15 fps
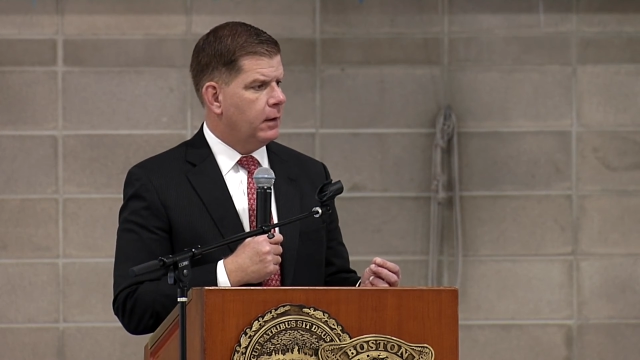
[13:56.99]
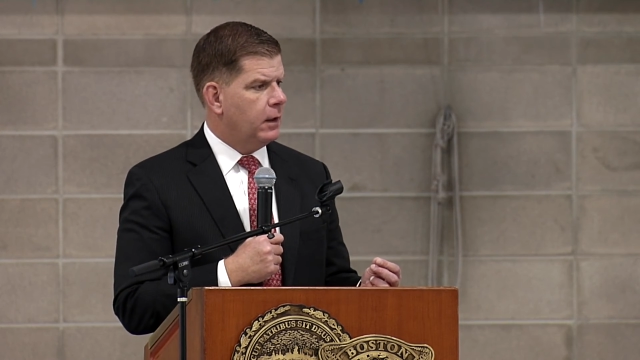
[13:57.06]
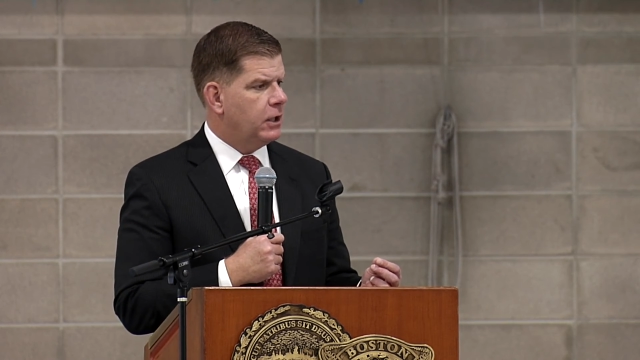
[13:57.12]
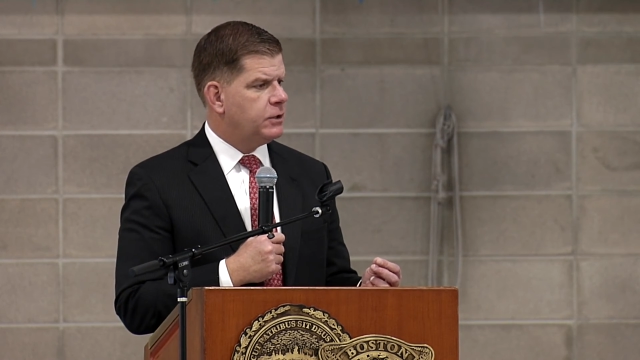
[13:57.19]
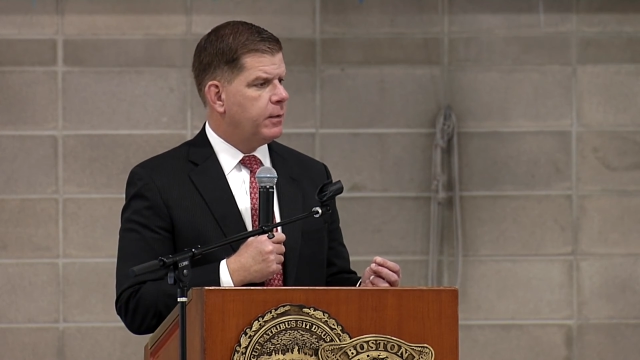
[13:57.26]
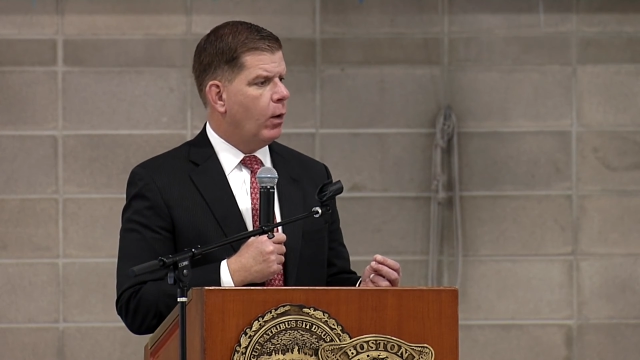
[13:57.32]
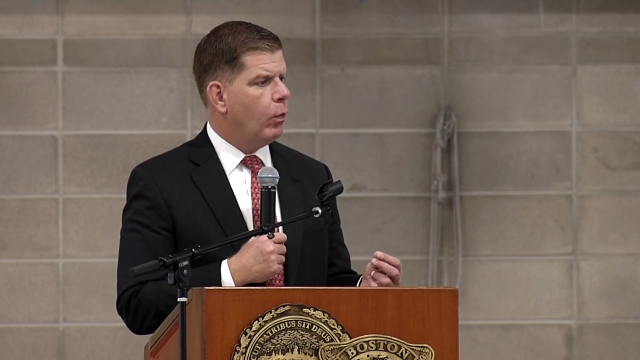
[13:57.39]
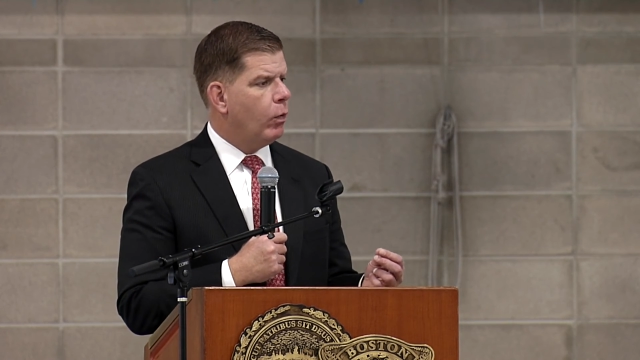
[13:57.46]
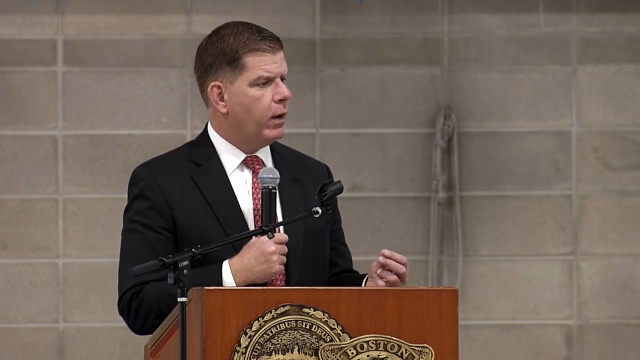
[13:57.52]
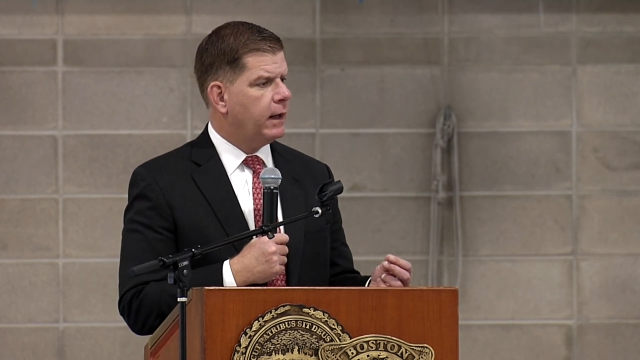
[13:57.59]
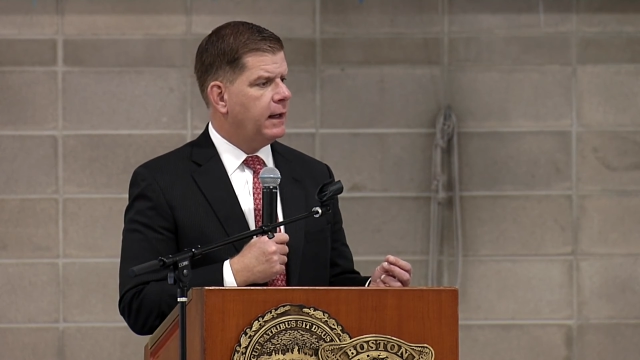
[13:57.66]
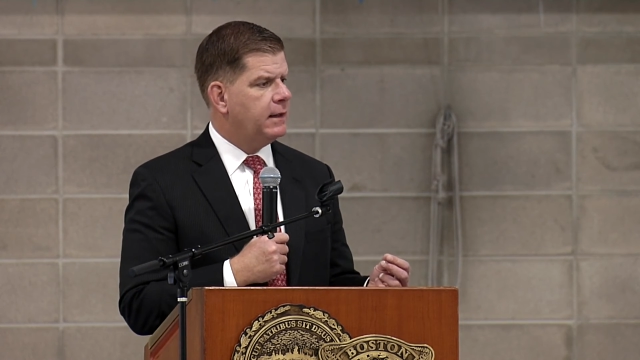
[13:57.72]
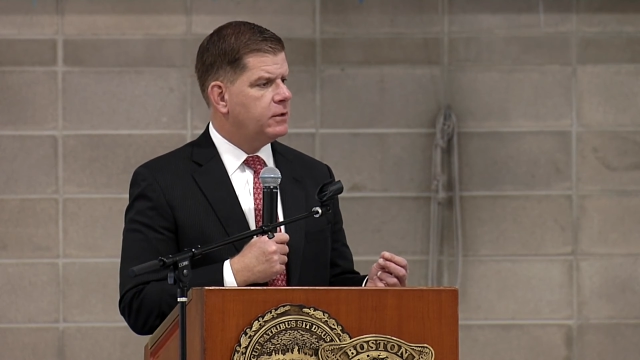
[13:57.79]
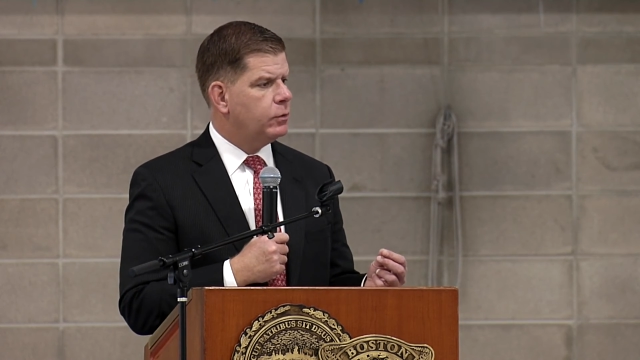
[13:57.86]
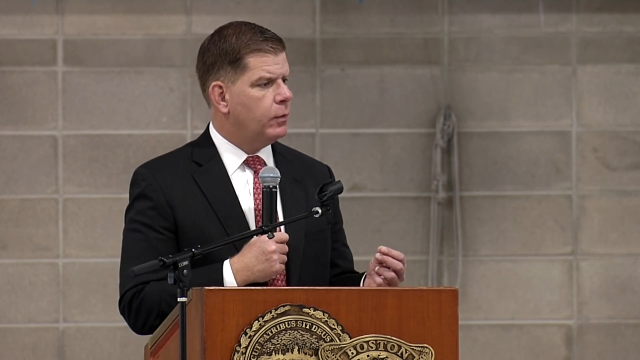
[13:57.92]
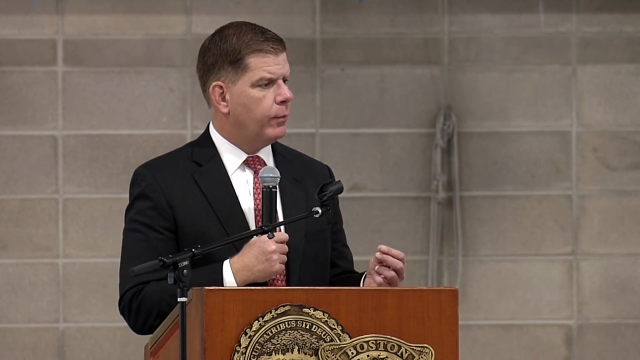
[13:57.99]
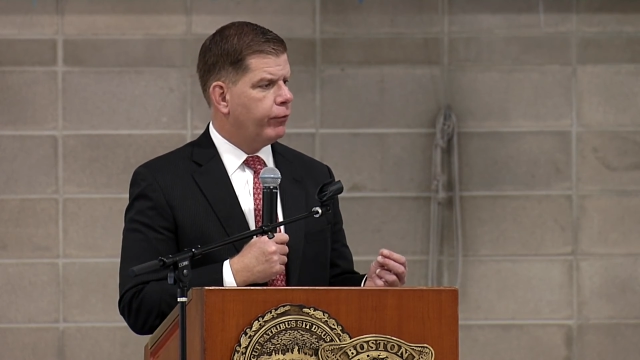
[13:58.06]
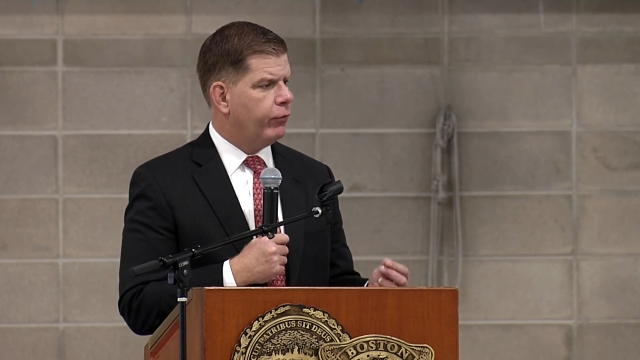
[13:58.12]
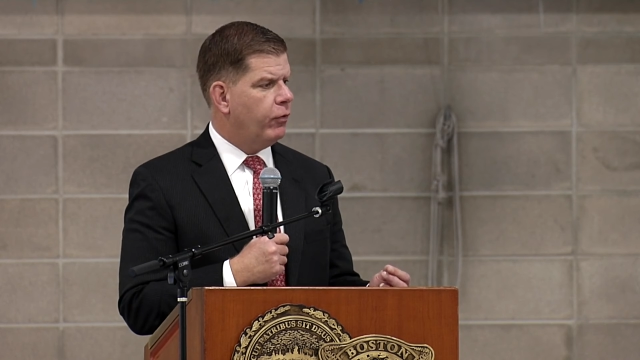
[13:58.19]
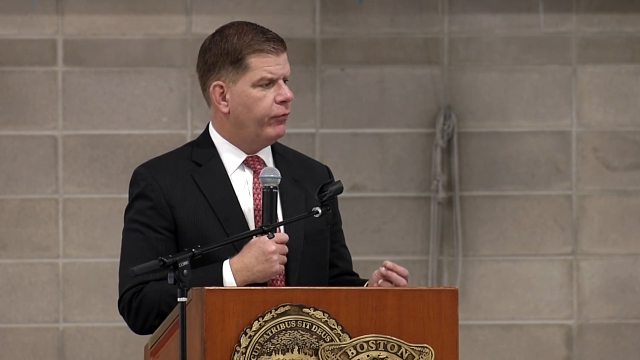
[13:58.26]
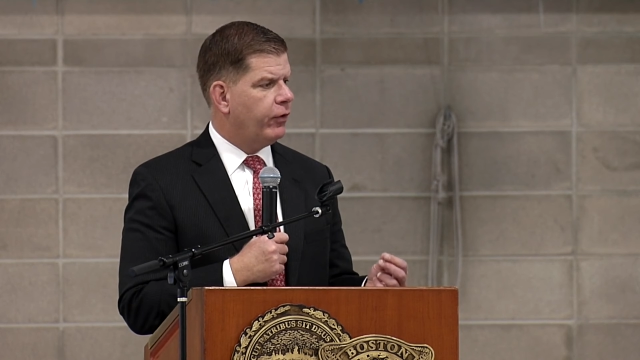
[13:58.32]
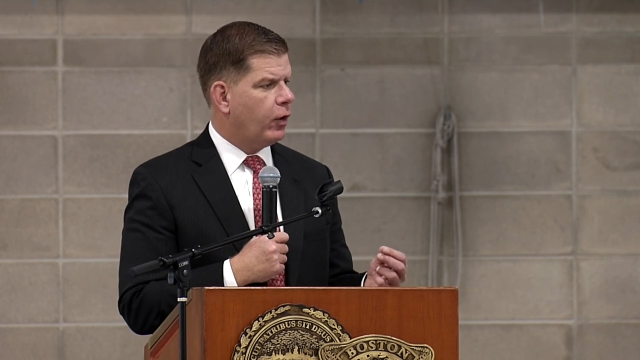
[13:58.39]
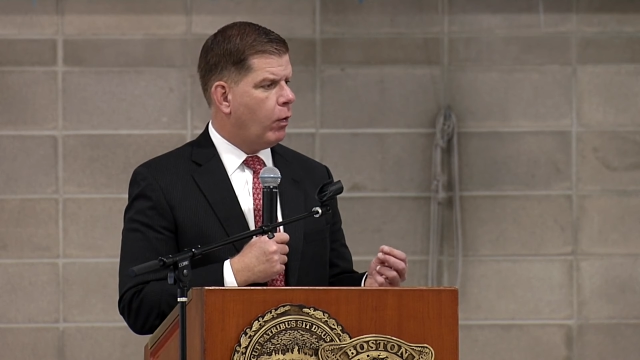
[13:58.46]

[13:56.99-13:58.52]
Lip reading: It's about working to improve the